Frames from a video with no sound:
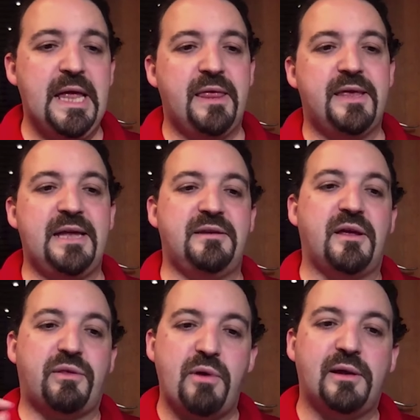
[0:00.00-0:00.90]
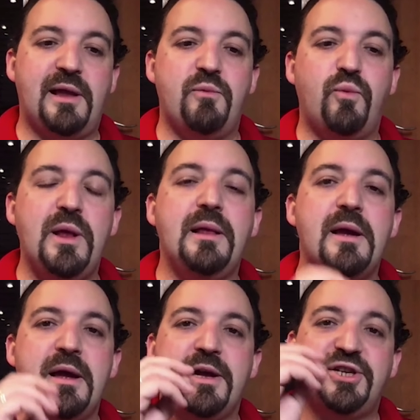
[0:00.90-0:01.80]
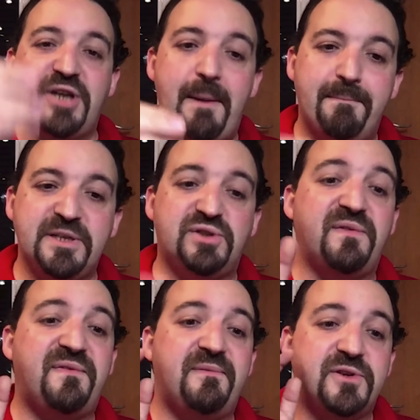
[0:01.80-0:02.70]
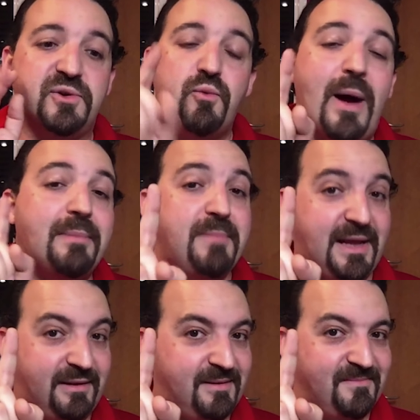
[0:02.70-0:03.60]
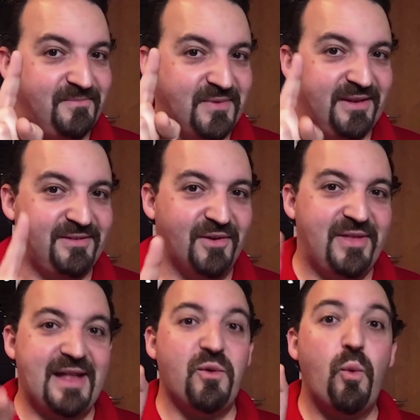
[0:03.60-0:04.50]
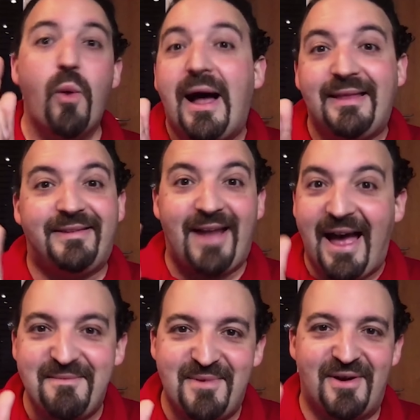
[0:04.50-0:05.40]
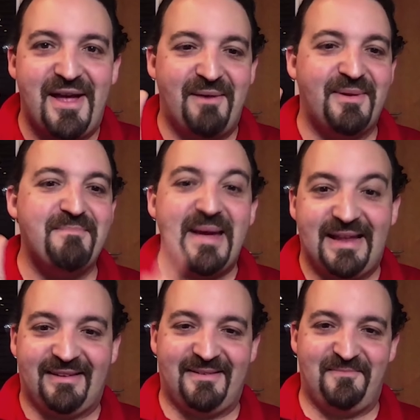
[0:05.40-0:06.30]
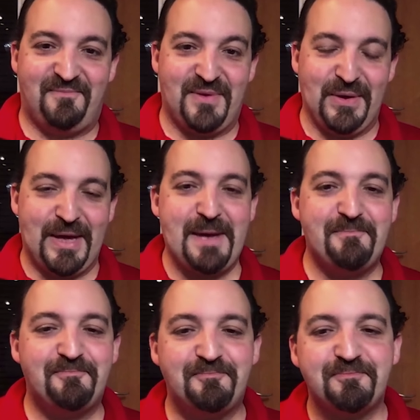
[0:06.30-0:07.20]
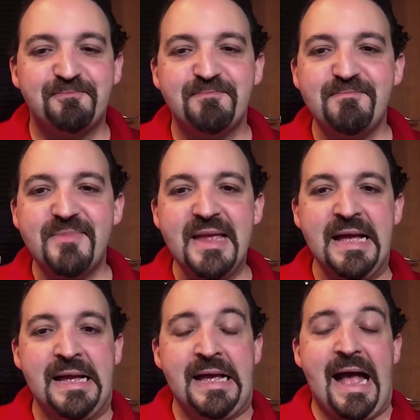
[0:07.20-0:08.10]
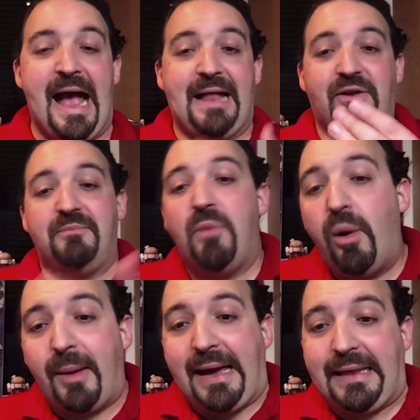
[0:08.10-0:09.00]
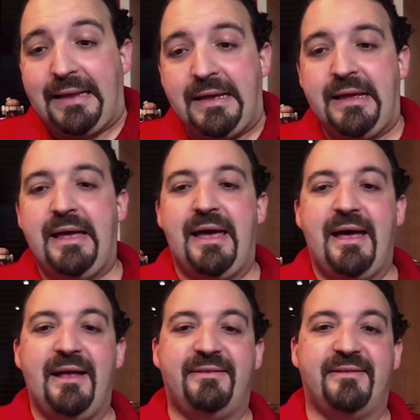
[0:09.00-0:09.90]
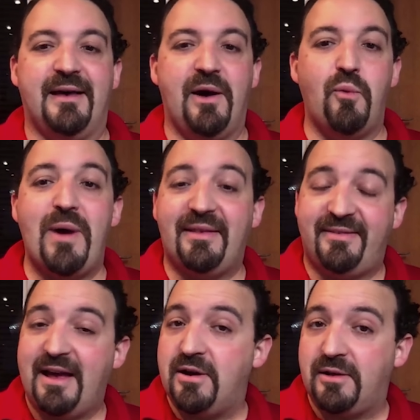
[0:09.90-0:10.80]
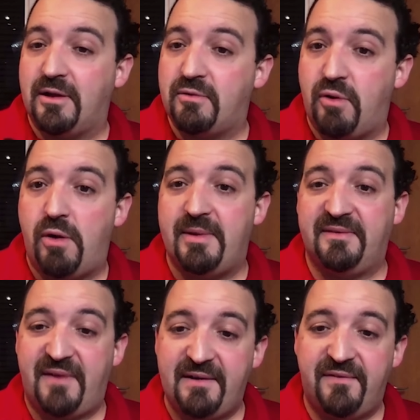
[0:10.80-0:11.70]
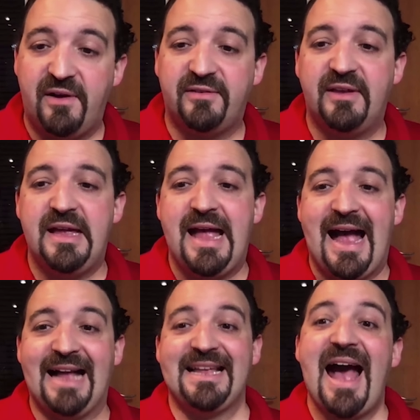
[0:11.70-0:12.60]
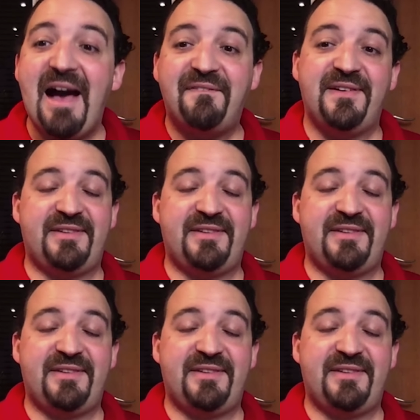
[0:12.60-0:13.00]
then the throttling will jump to 1 minute. So then 1 timer every minute, okay? And on mobile, it's 1 second on Chrome and Firefox, and half a